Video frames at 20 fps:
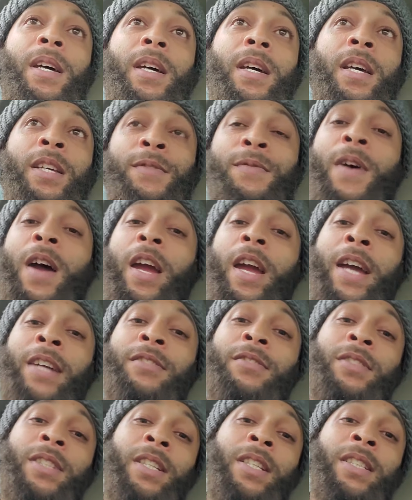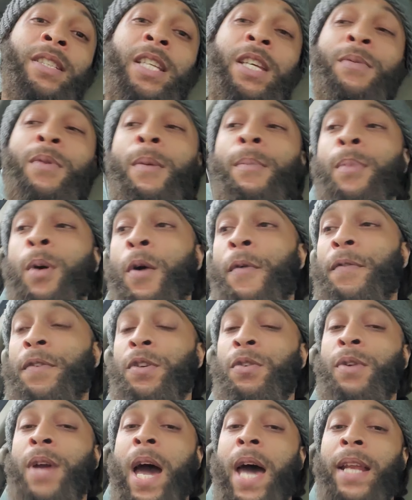it's very interesting to see what both of
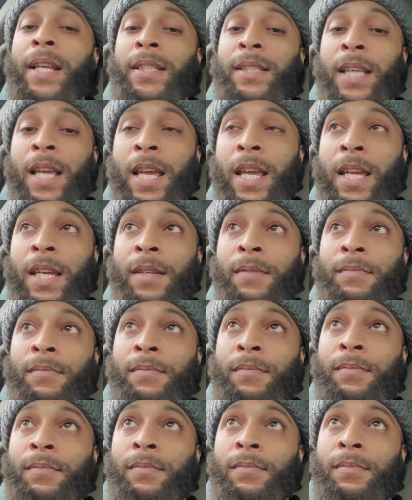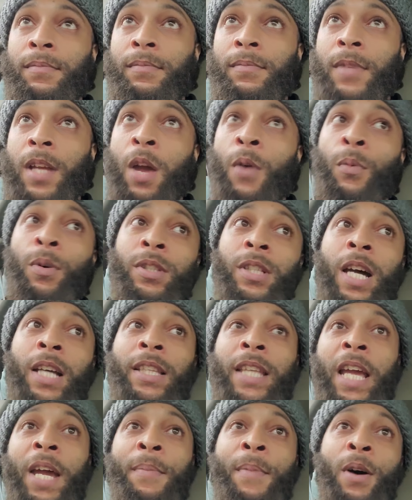you got to say and what y'all
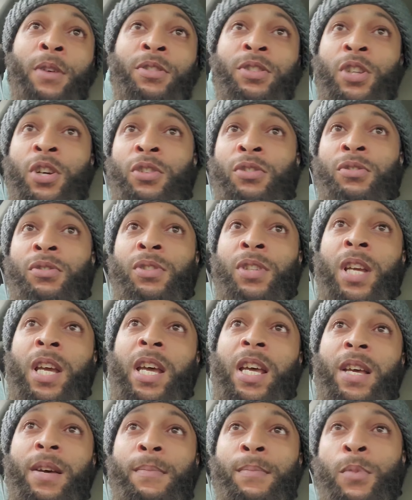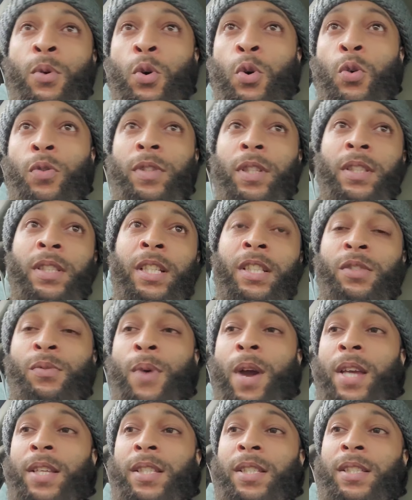think about certain moves and
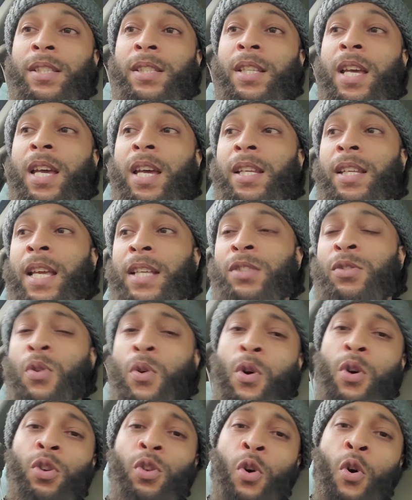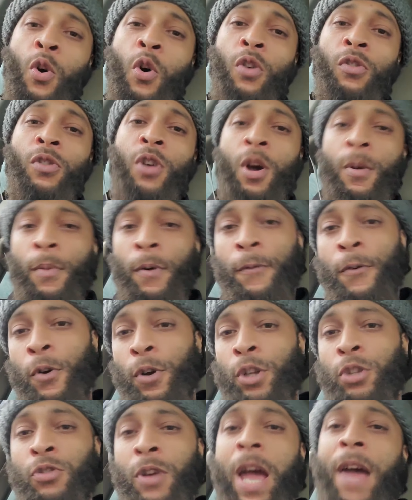situations that's going on
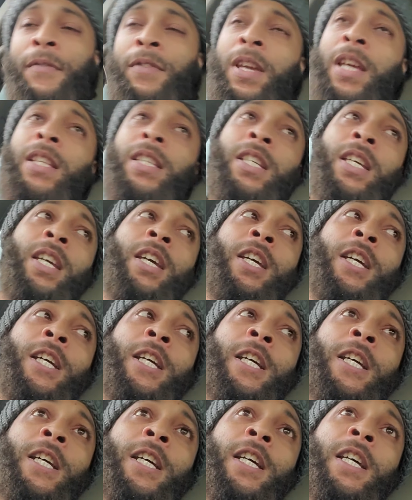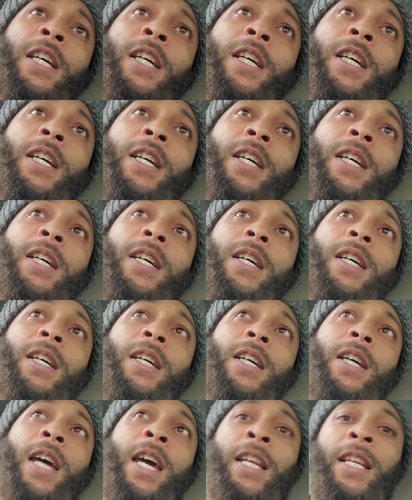before the draft gets here.
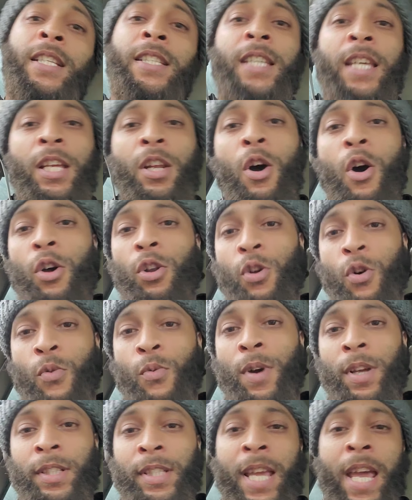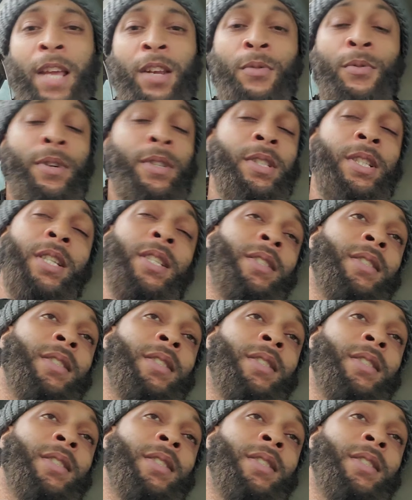And to see it all on one channel could